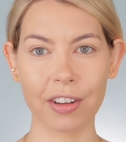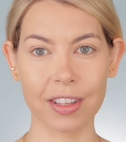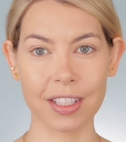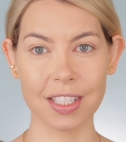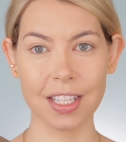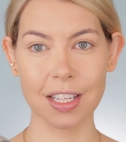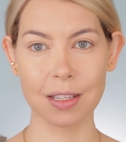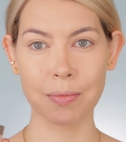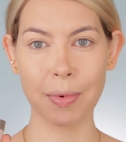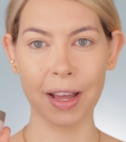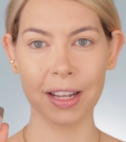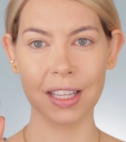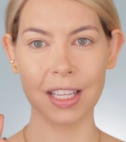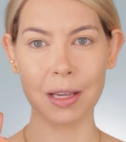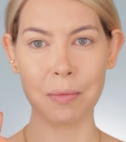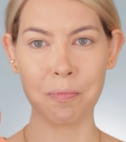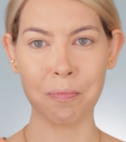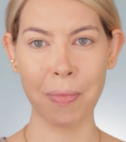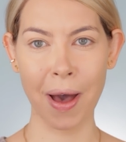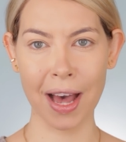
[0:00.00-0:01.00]
This has been
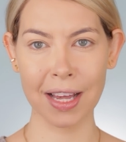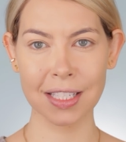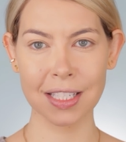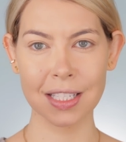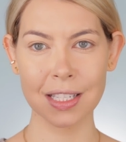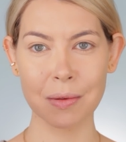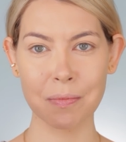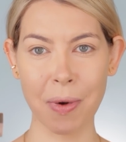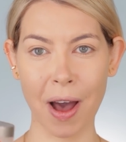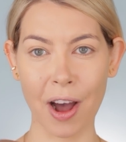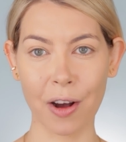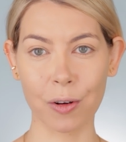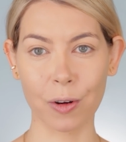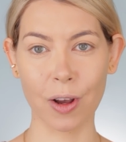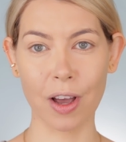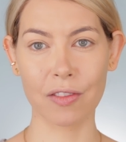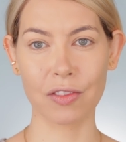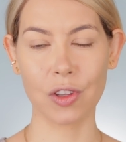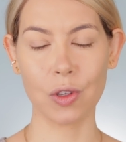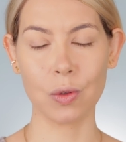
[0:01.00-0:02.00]
the best
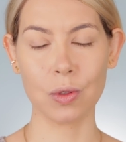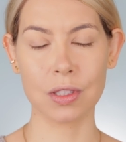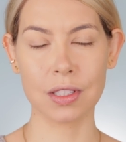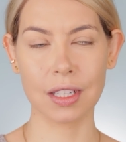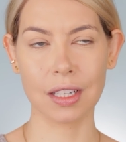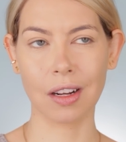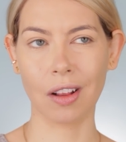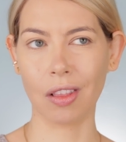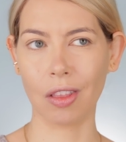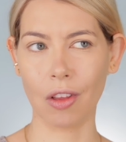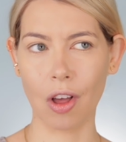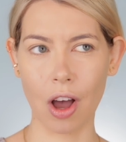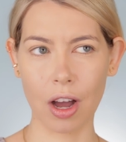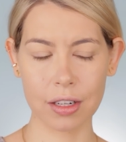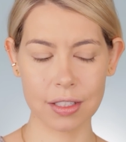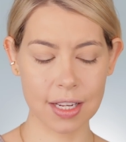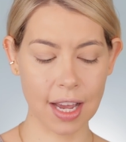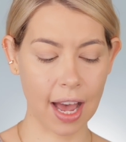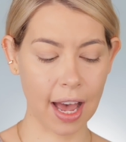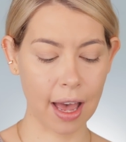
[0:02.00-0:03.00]
powder I've used in a
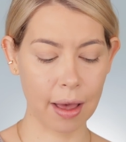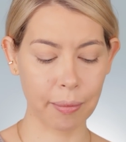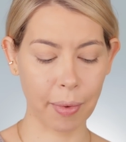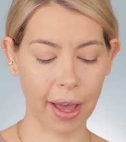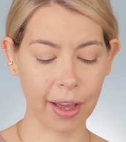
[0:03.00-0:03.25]
long time.